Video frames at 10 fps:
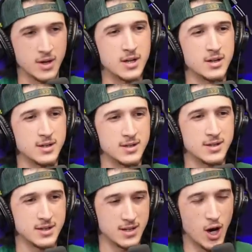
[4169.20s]

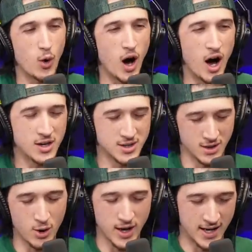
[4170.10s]
Octogenarian. Oh,
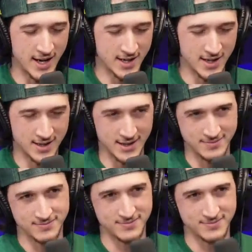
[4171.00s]
oct. Okay, got it, got it, got it.